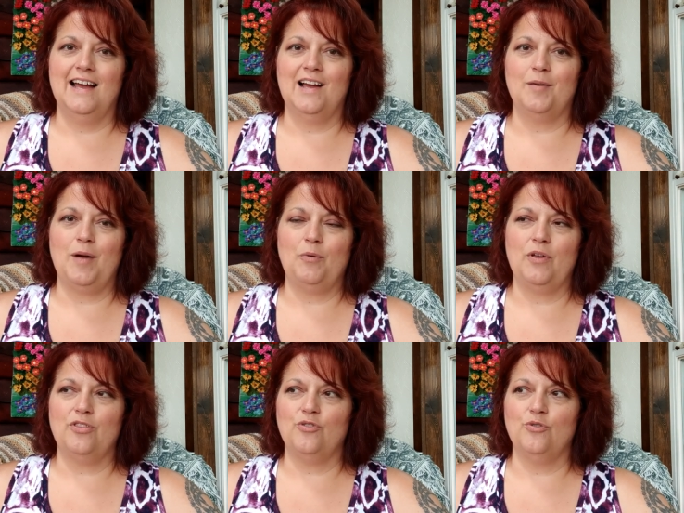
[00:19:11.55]
Um, I
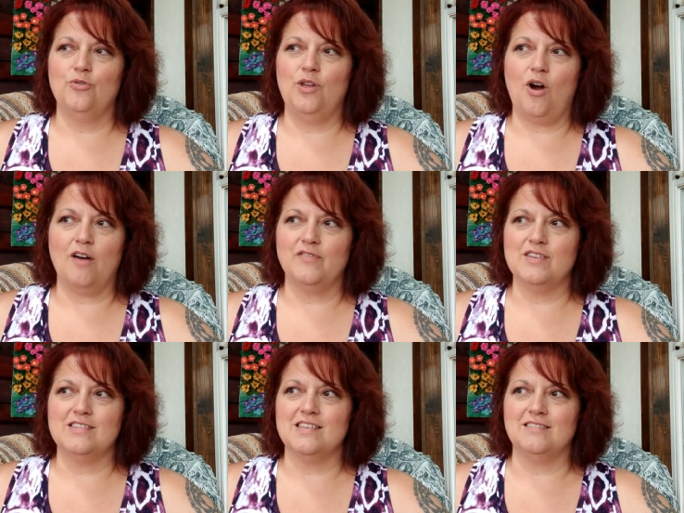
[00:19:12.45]
went through the
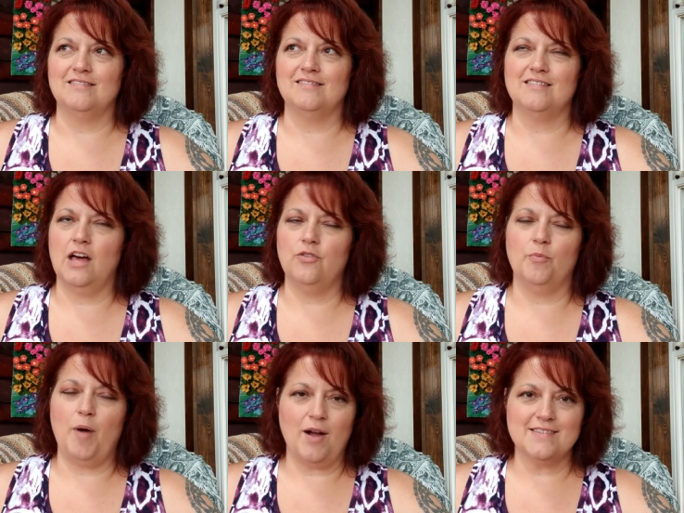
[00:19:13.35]
office and other
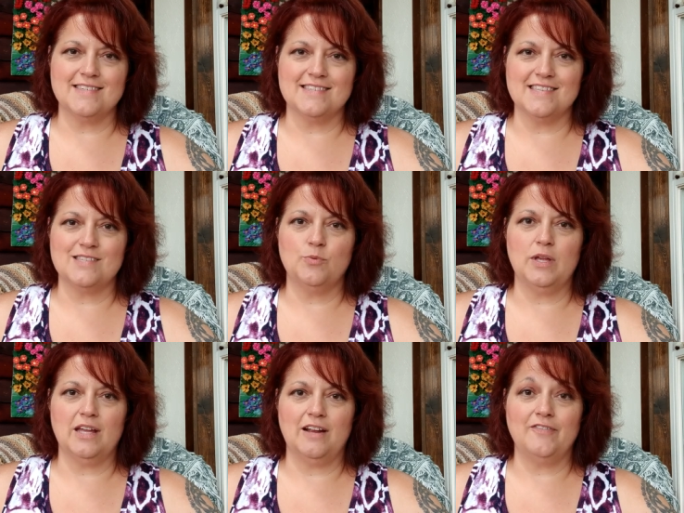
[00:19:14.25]
boxes this
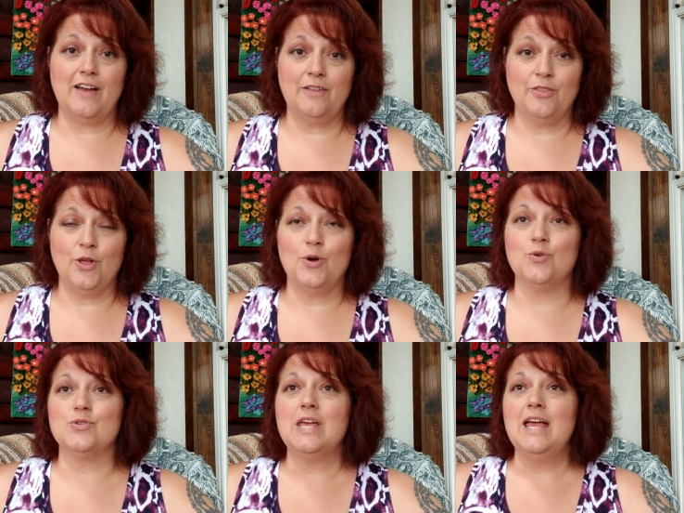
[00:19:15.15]
week and I found
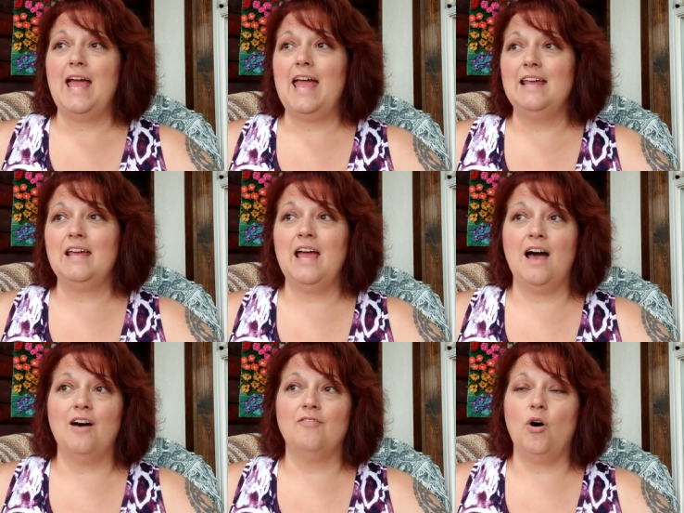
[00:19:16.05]
those. And I
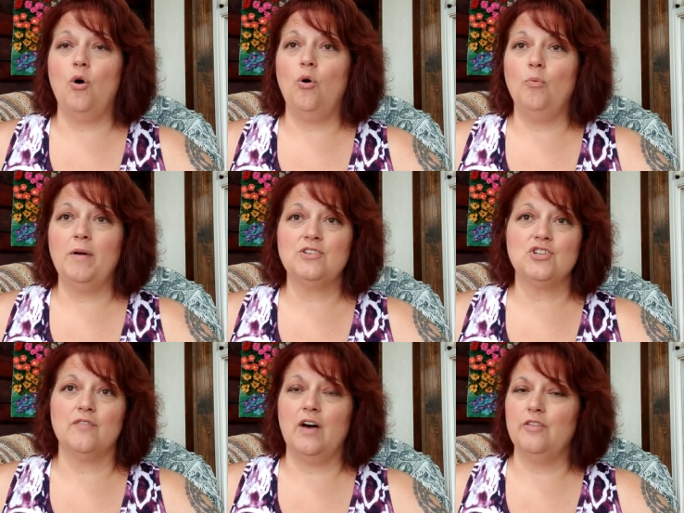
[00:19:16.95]
have a whole
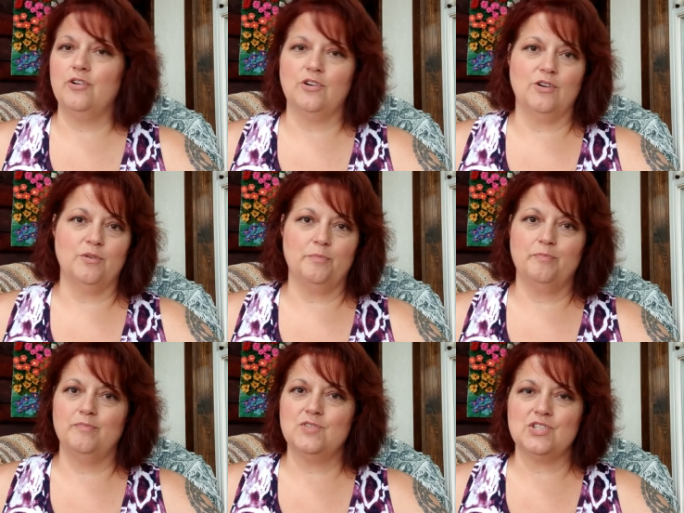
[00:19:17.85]
bunch of other
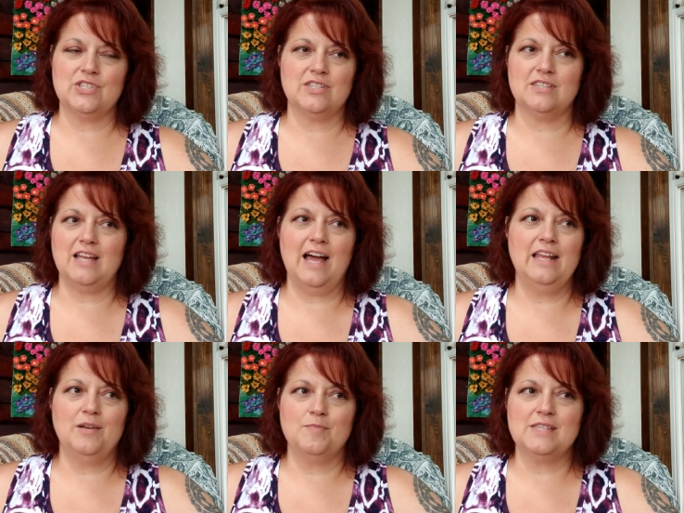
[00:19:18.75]
just
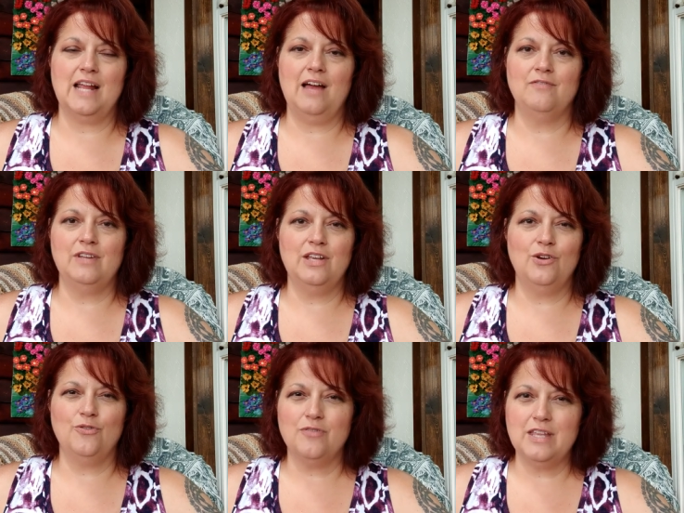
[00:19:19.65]
items that I've knit
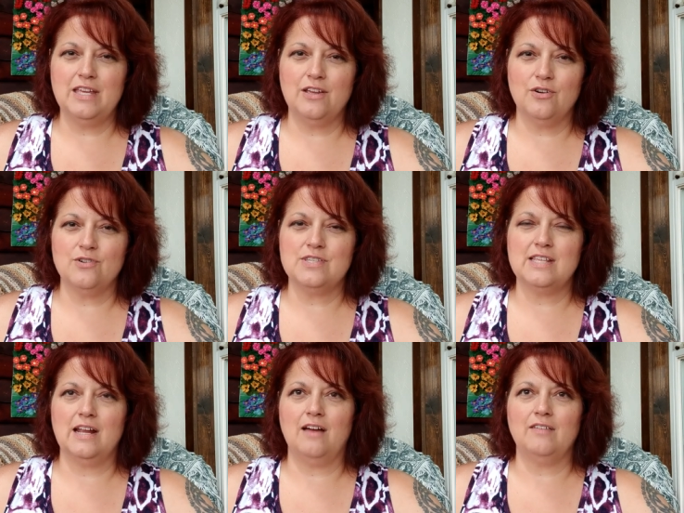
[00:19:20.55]
over the years
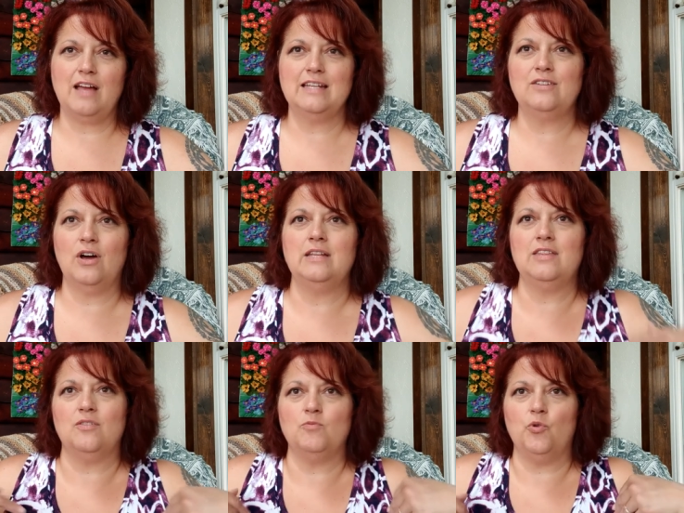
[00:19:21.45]
that I, I did not
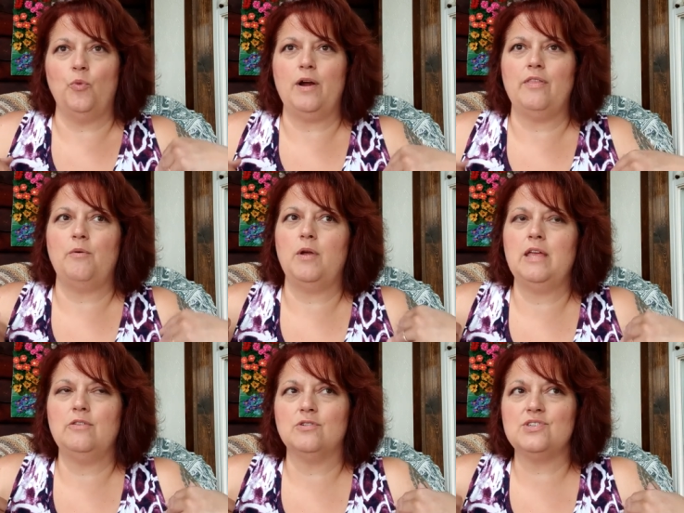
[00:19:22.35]
knit them to wear. They were
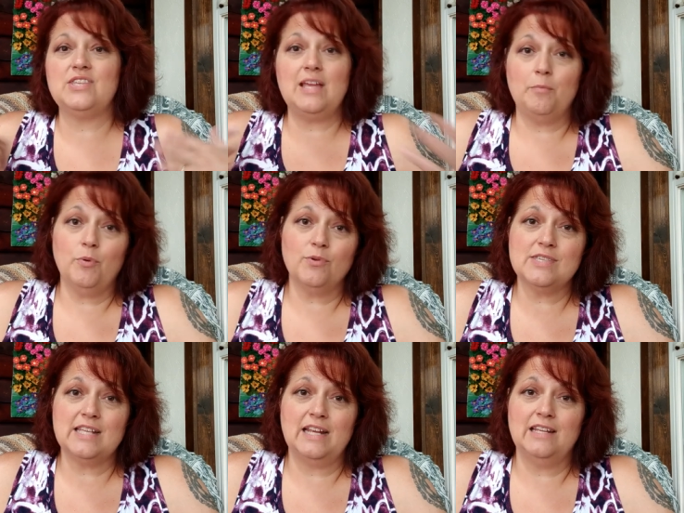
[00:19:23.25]
either
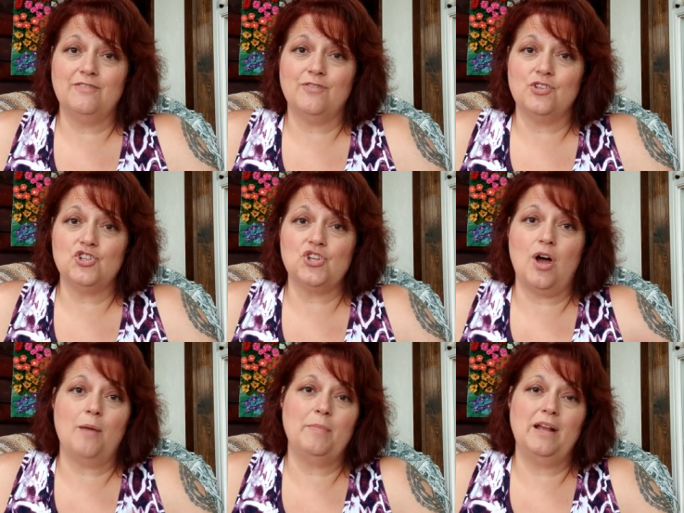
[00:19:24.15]
samples that I knit for the
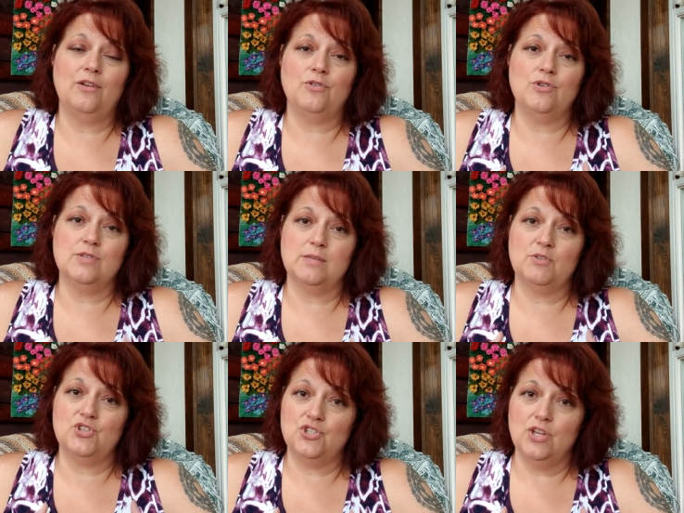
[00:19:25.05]
shop and I don't use
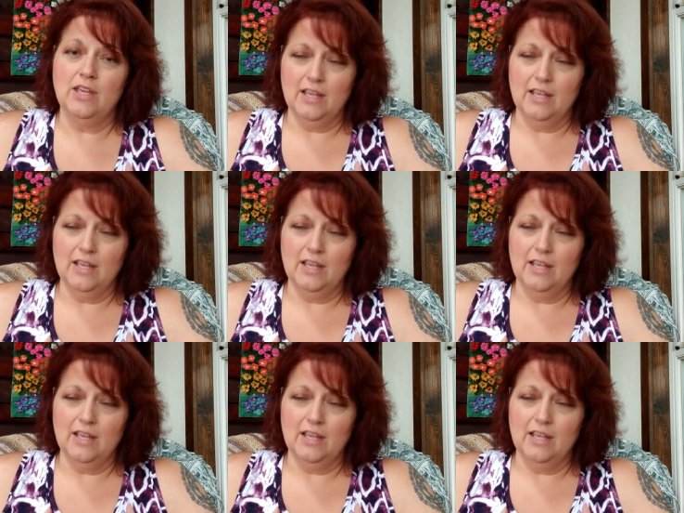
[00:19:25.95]
them as sh